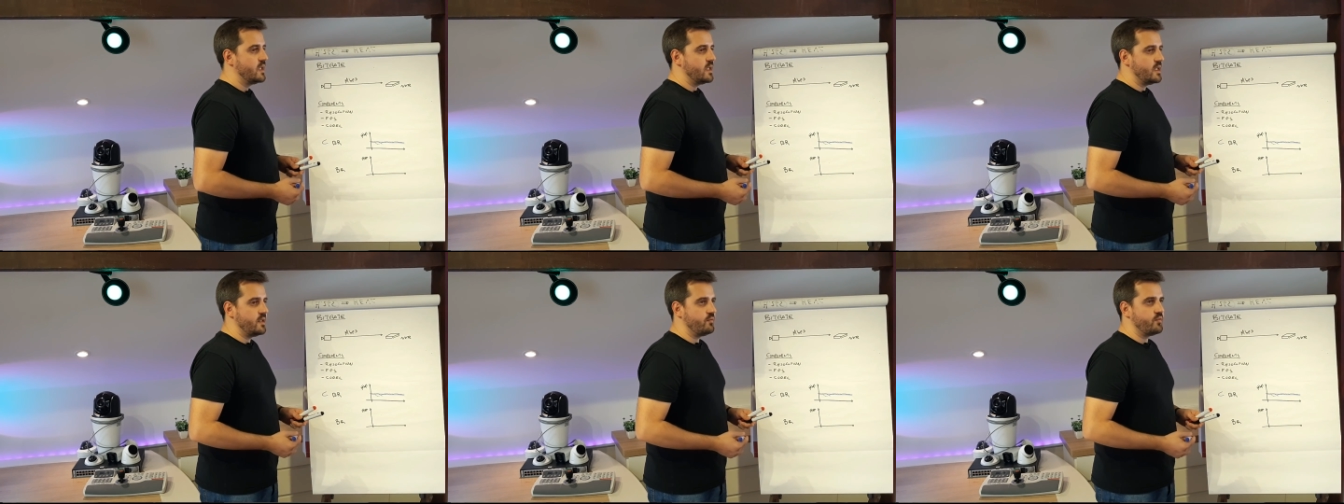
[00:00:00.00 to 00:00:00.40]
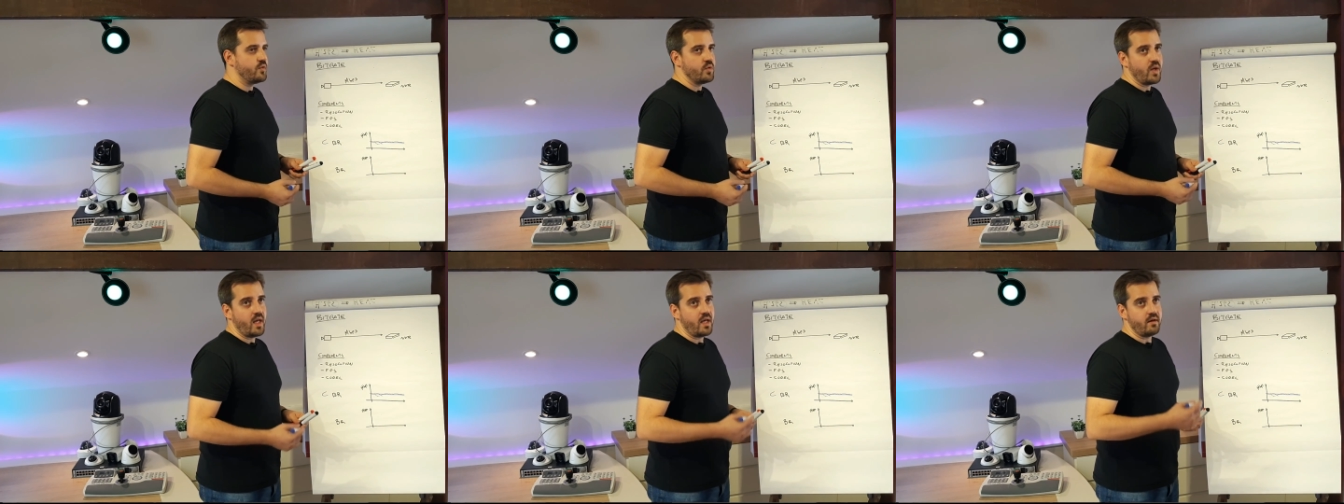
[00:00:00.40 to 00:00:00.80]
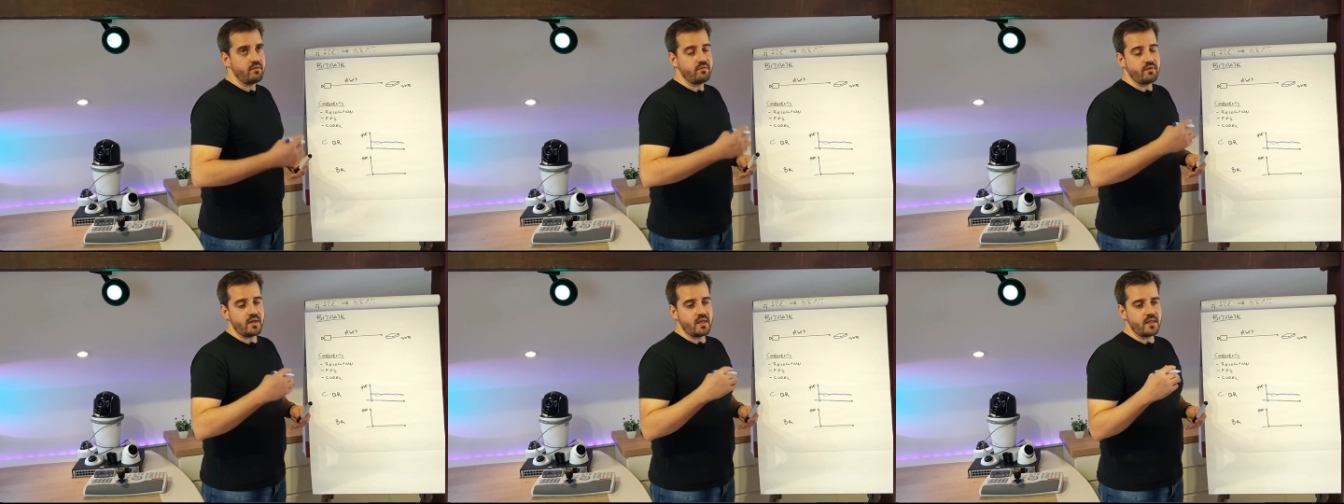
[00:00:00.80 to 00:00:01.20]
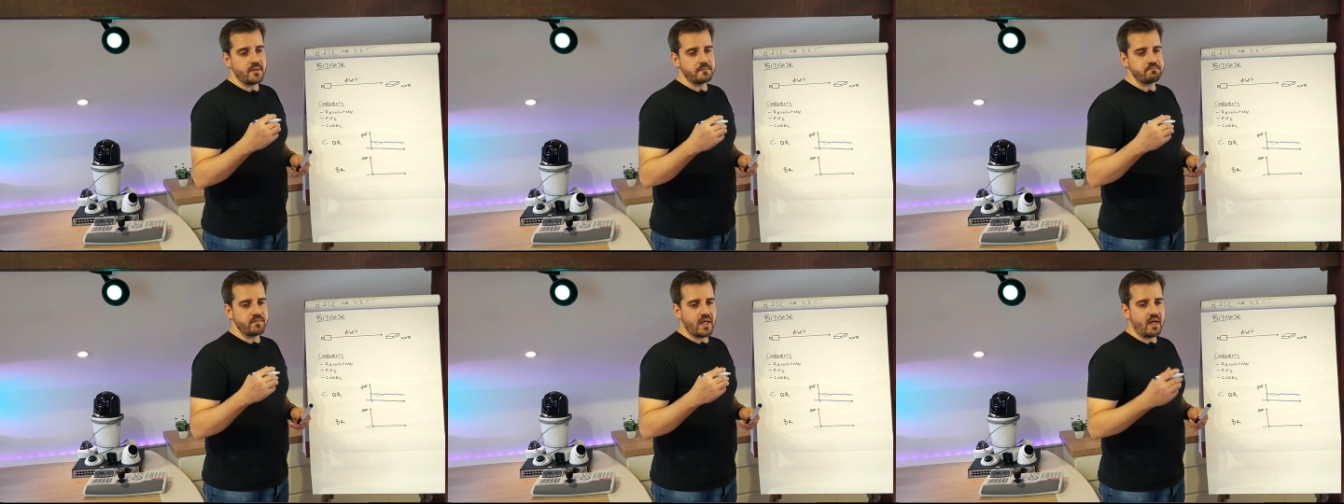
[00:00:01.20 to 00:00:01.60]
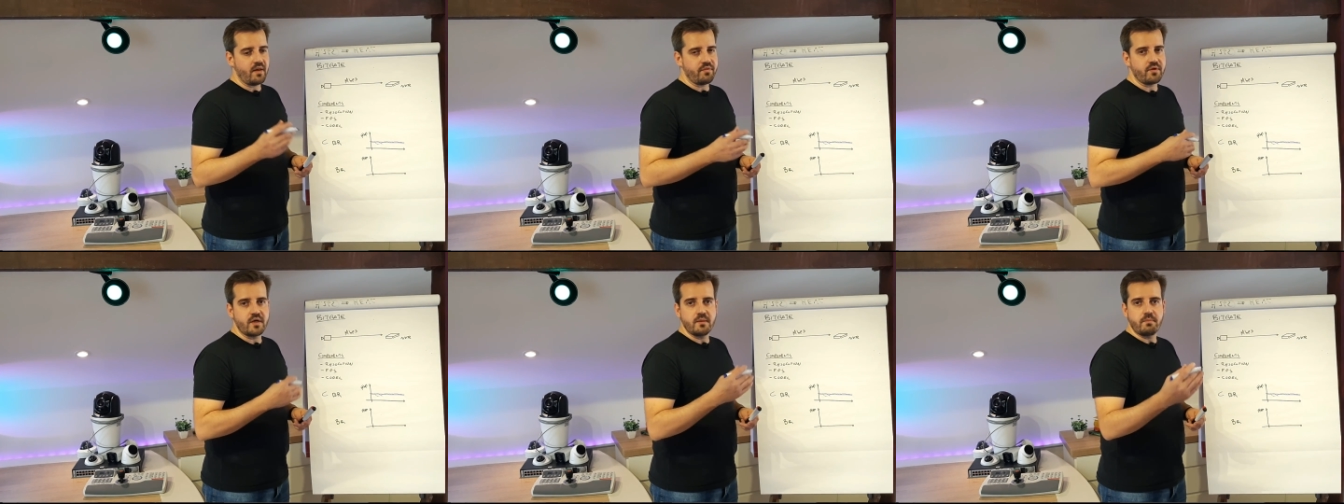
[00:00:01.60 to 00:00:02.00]
If you have a
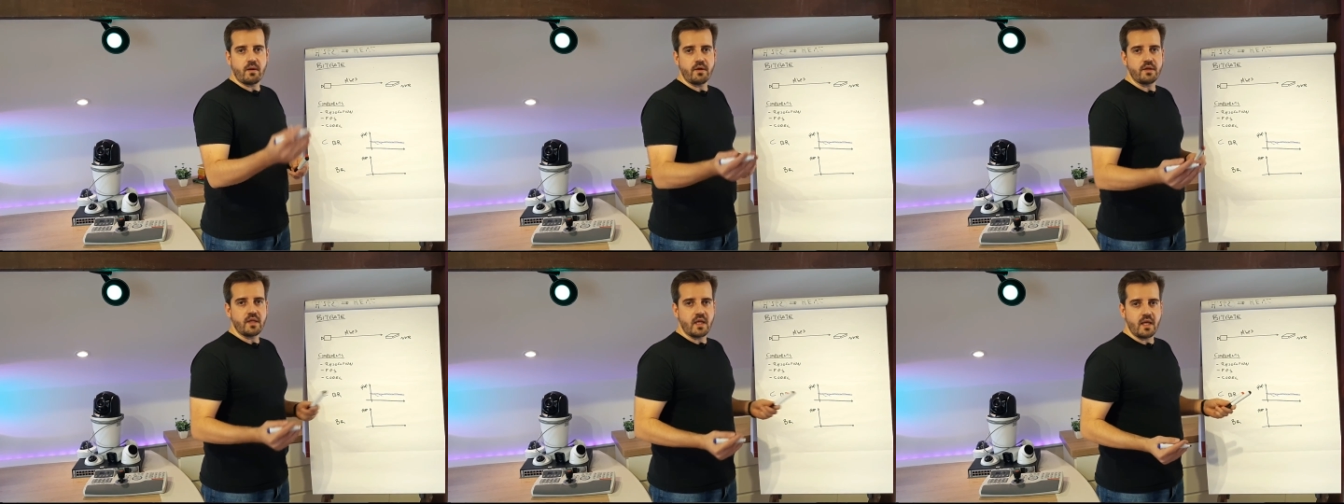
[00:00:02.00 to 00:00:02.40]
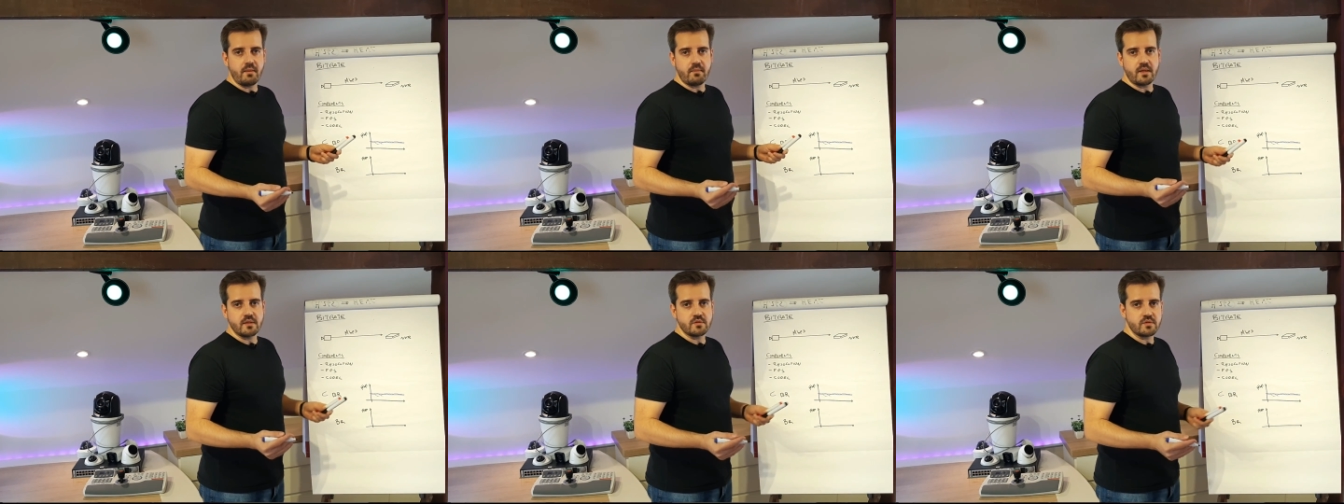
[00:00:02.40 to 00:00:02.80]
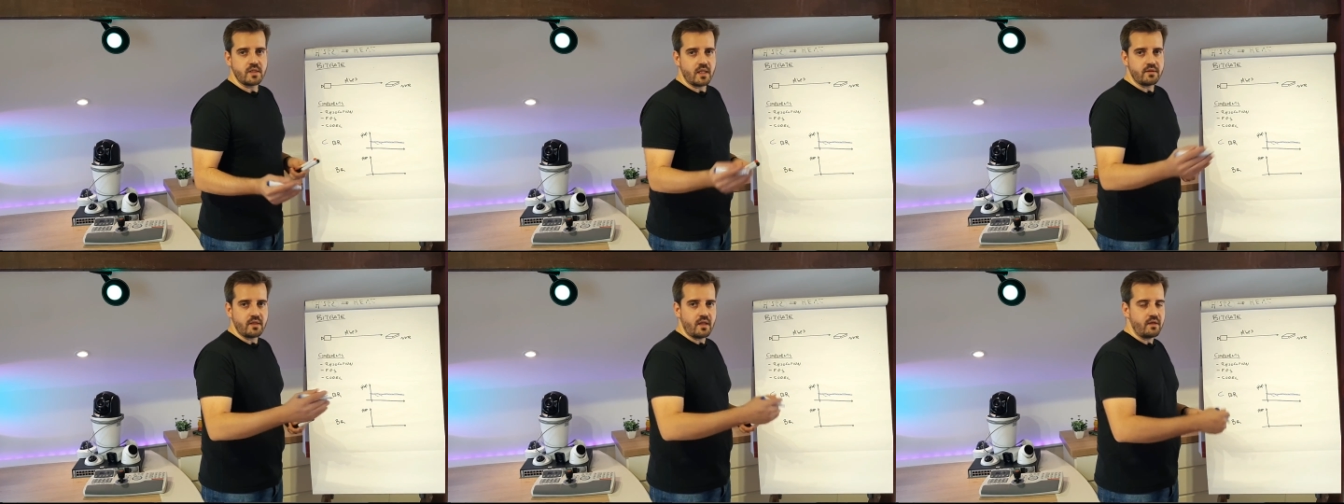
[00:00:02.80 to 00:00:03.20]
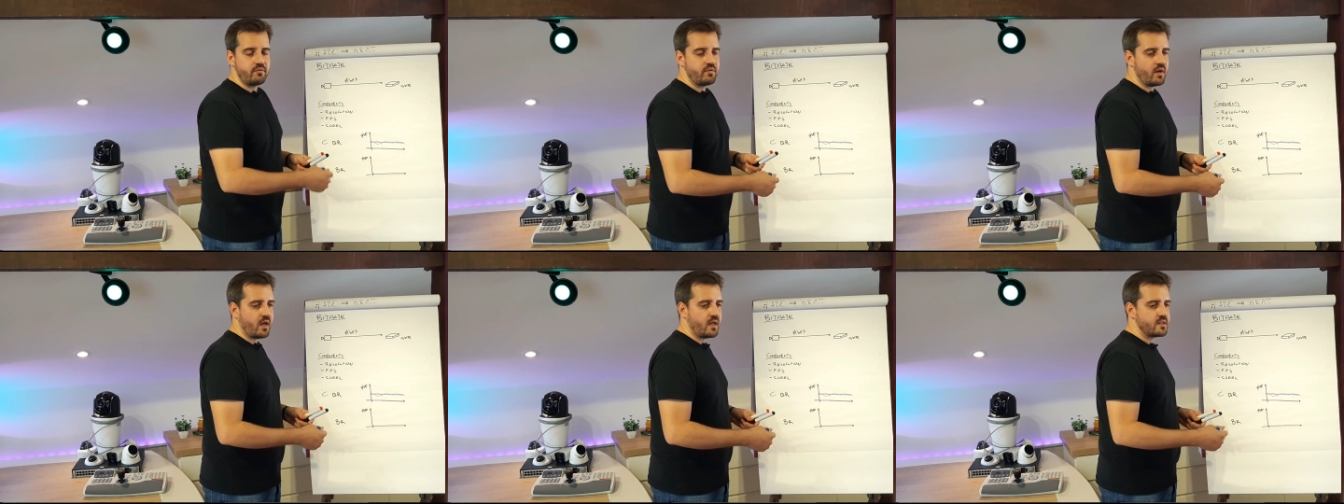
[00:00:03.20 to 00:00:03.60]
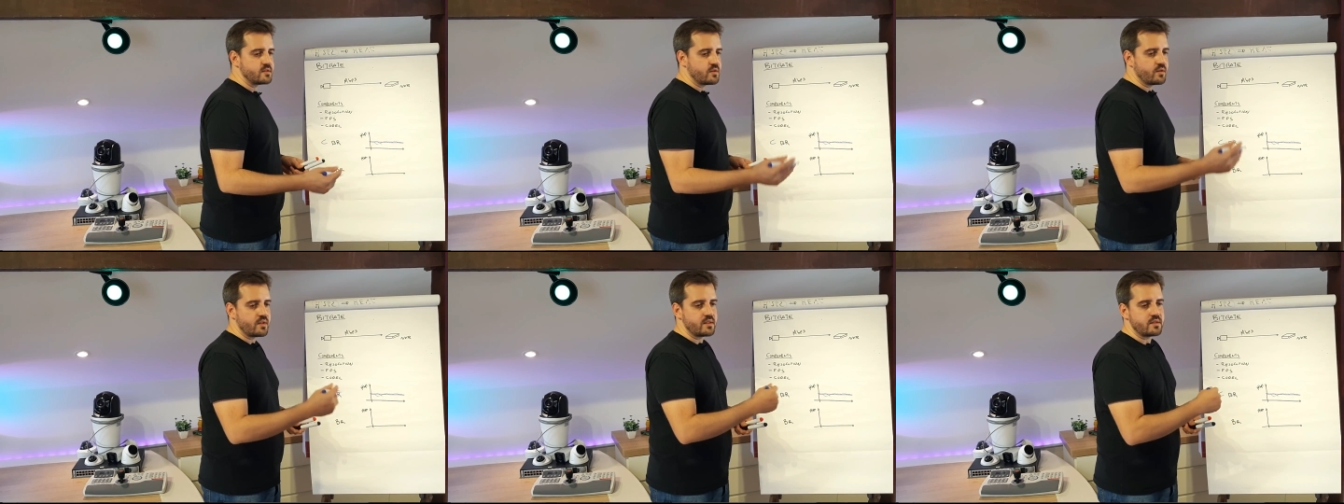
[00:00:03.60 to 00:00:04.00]
third-party camera to that NVR, it's
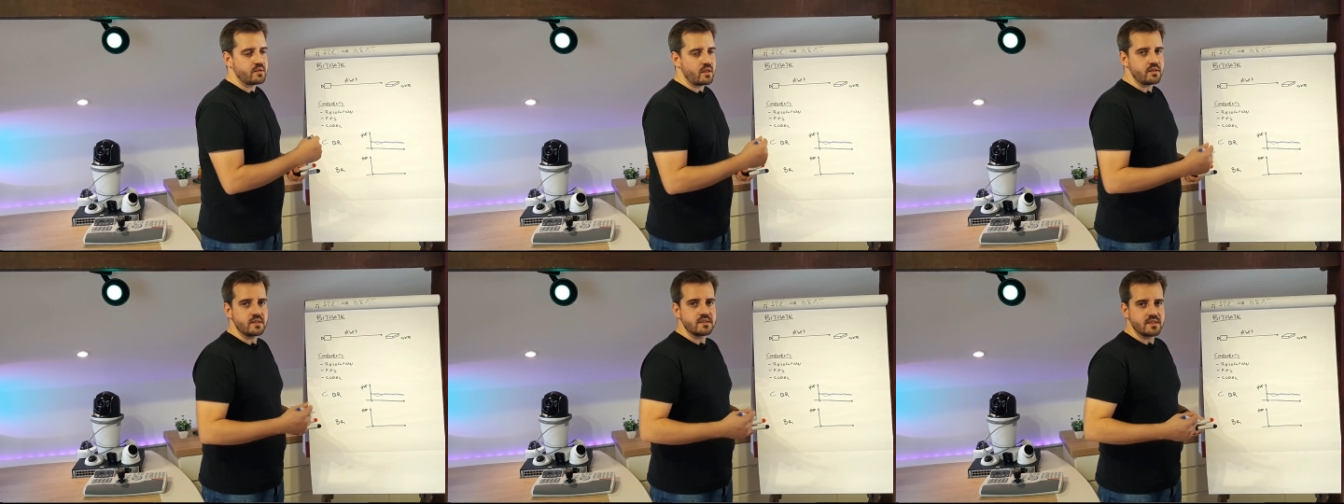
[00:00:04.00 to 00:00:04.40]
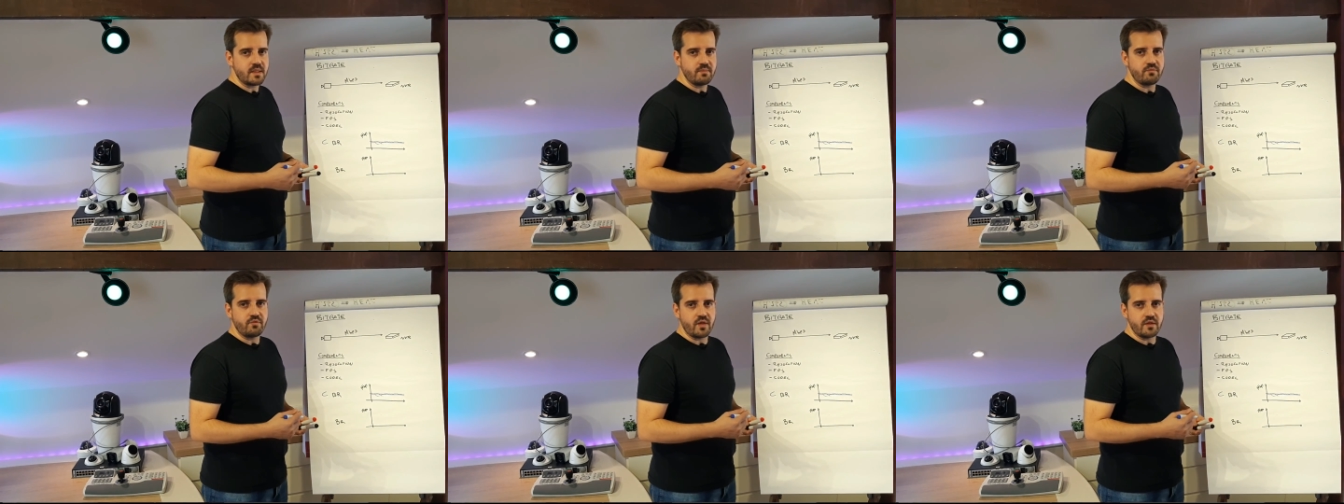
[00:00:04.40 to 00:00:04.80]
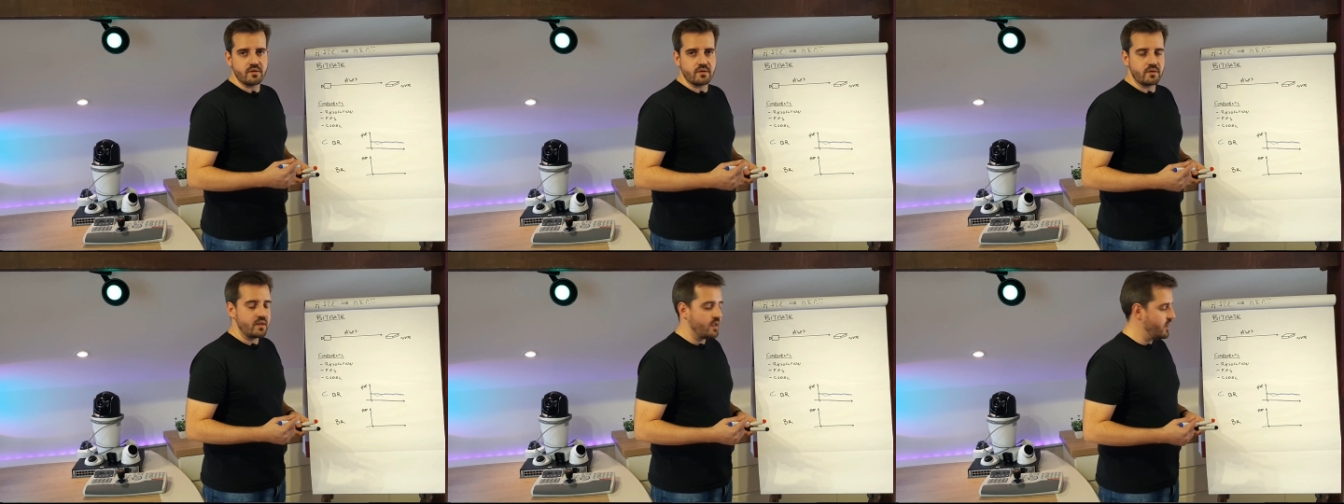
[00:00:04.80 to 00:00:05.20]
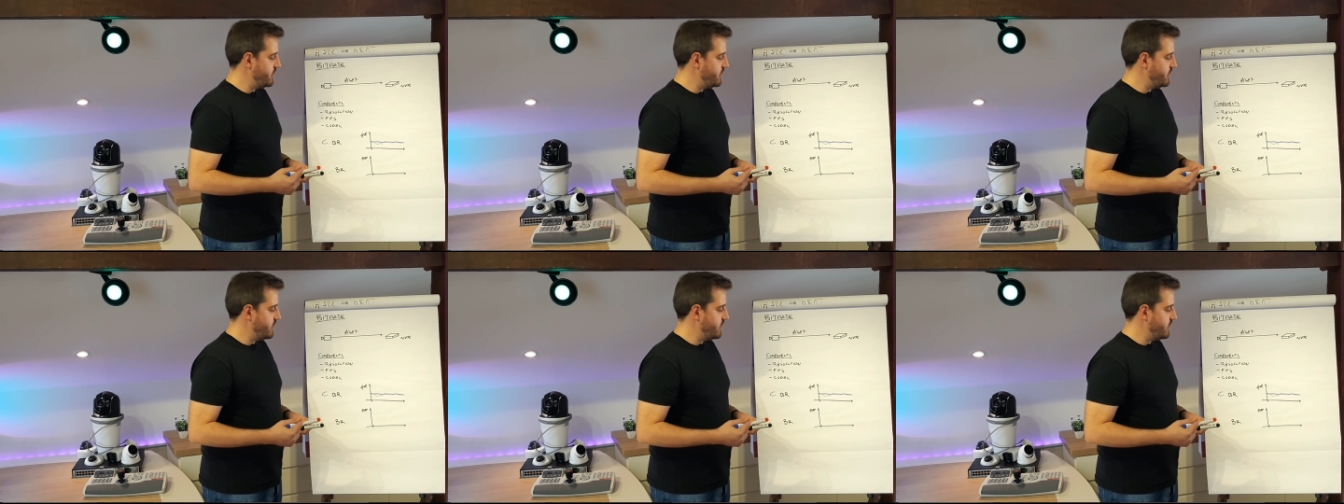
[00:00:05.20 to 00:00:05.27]
not the same vendor.